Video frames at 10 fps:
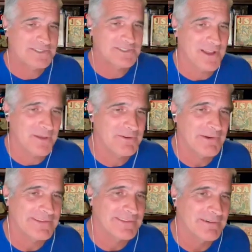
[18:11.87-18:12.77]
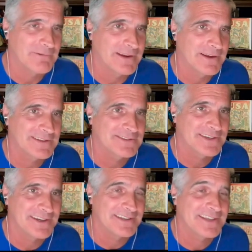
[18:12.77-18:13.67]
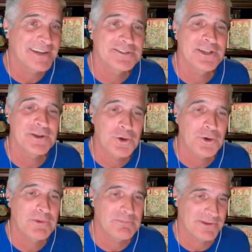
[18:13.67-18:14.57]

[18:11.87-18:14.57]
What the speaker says: me just stop you right there, Rick. It's actually a Kirby